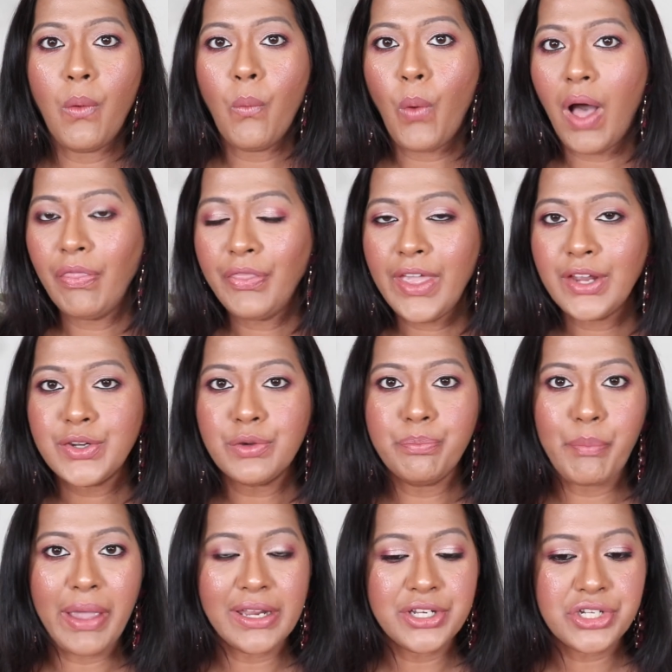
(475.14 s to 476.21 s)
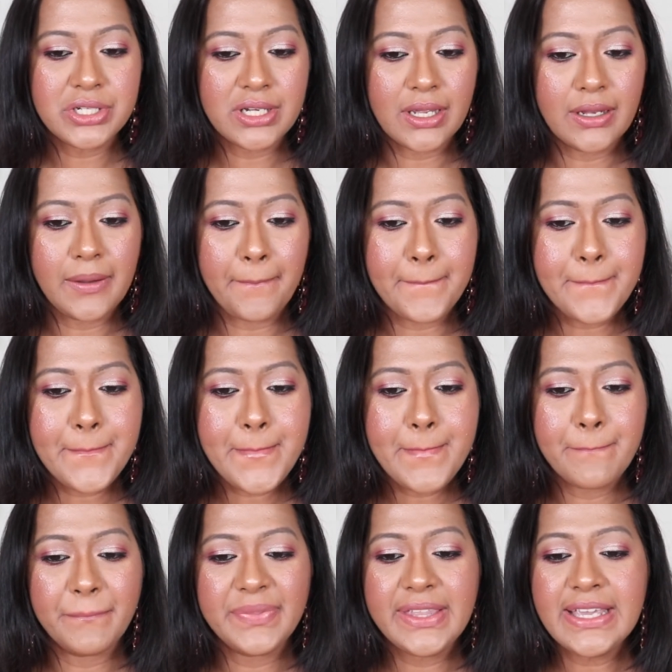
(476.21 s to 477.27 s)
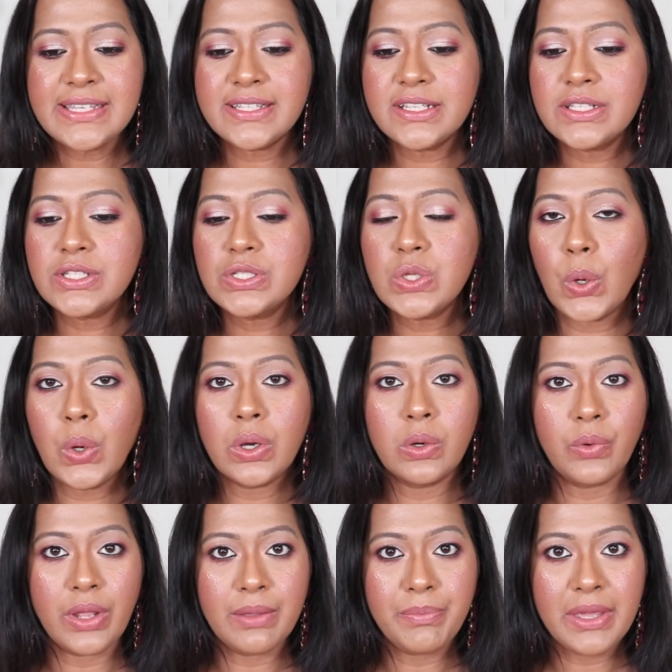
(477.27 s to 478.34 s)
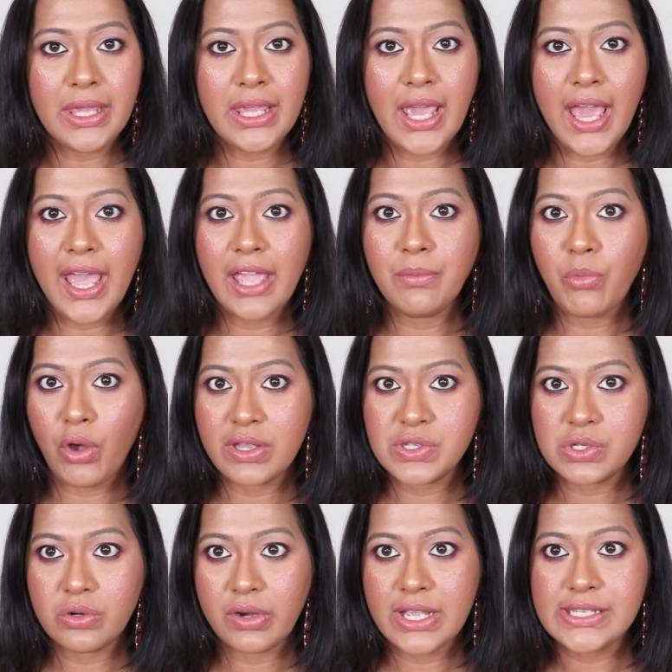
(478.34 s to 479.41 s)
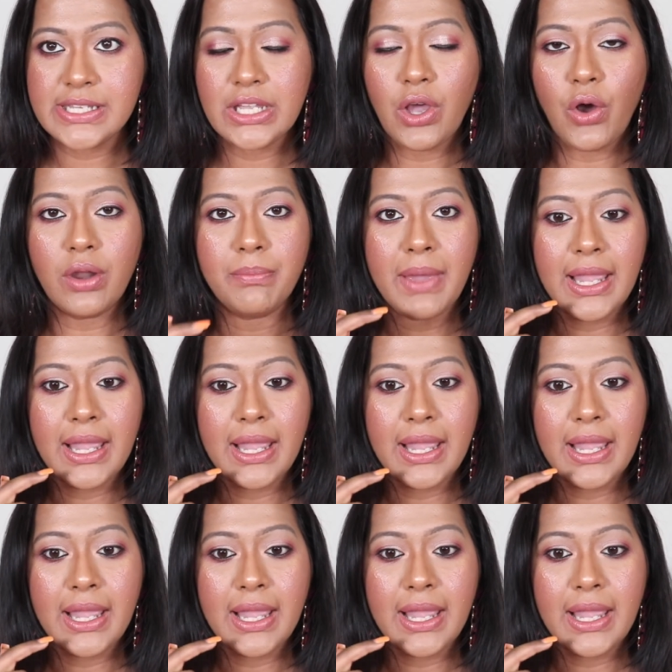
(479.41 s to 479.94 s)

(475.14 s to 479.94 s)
one thing to mention, these are so creamy and moisturizing on my